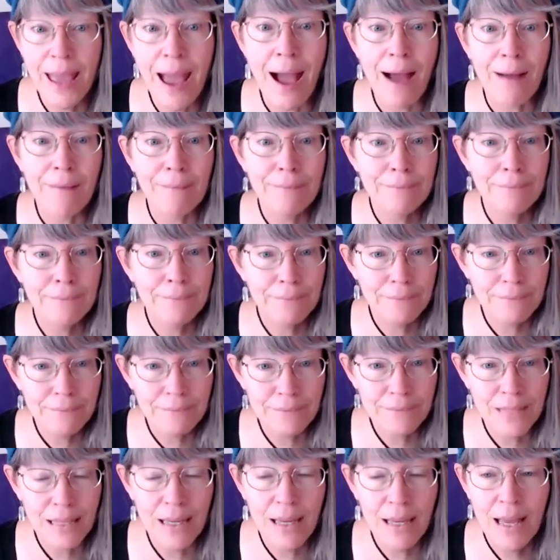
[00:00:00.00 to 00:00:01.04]
Yeah.
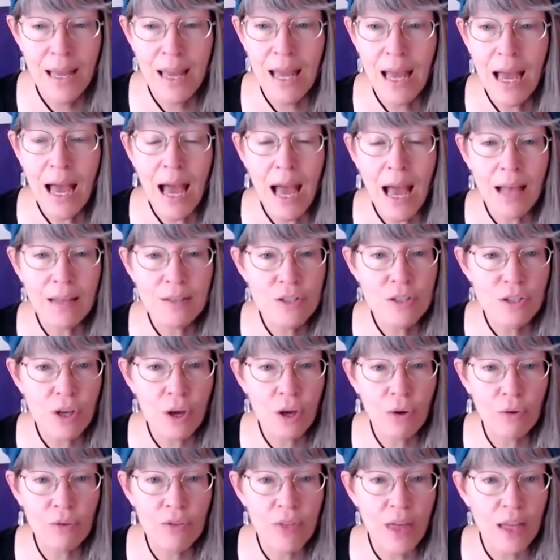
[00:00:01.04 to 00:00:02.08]
Mhm. And
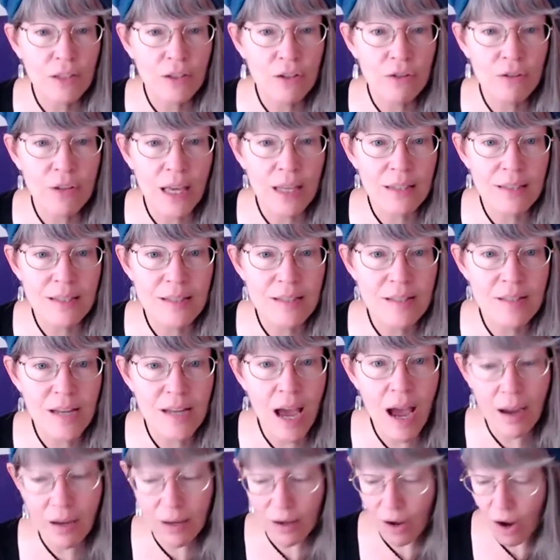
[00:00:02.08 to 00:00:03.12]
so then you get
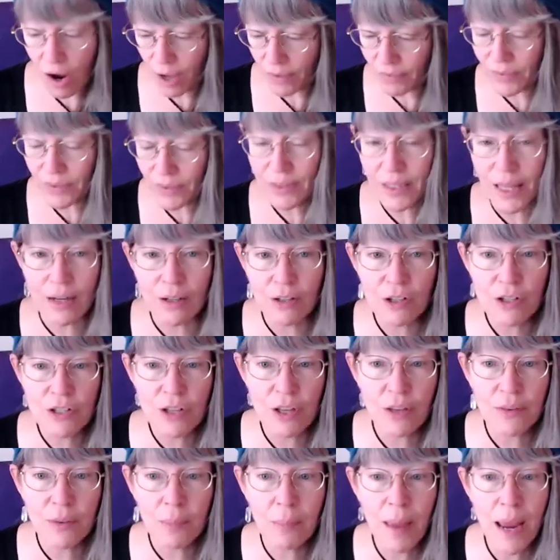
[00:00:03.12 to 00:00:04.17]
stuck on the
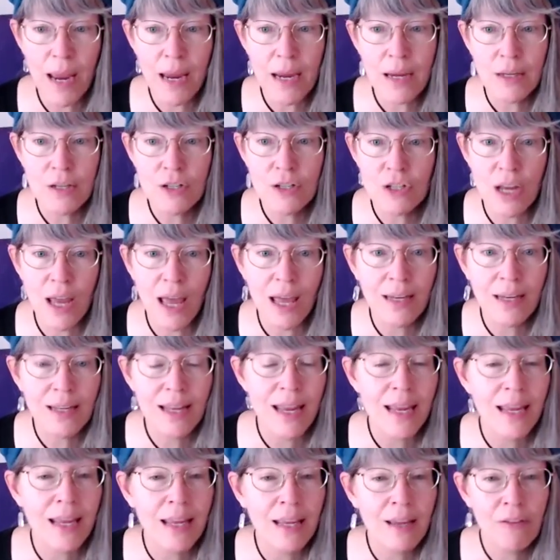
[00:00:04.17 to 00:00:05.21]
letters on the page.
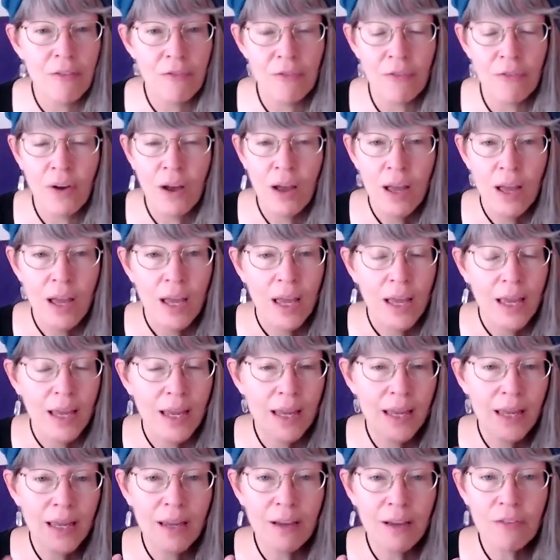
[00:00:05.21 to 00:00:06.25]
And if
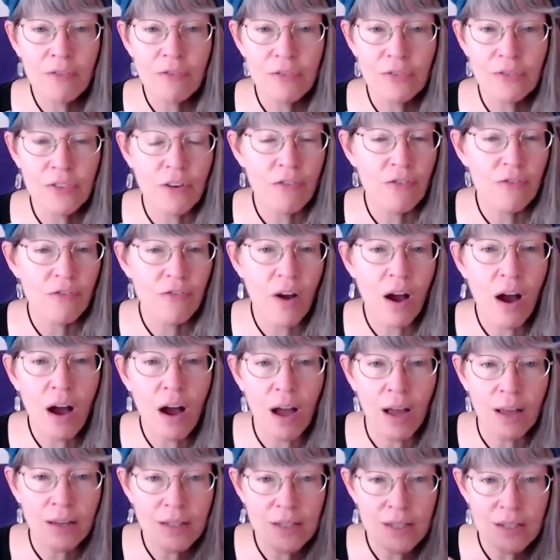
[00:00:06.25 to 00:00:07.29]
the
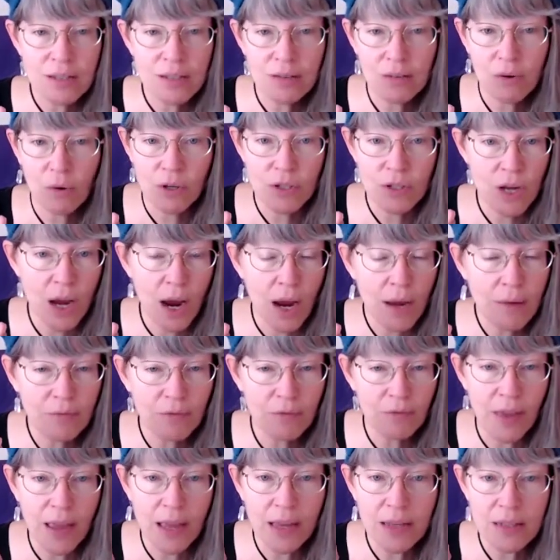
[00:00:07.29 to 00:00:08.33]
font or
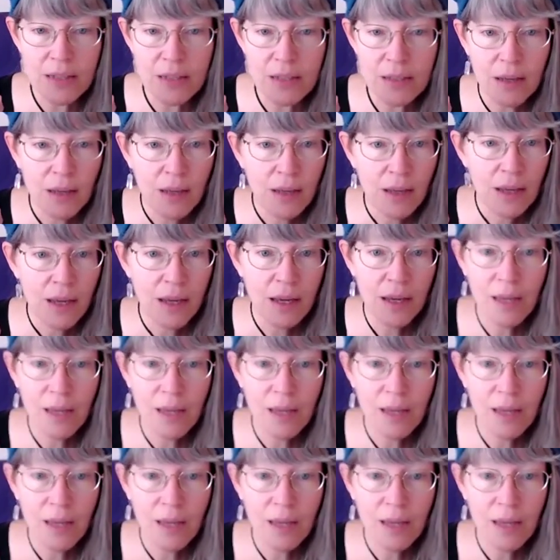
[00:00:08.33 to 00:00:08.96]
typeface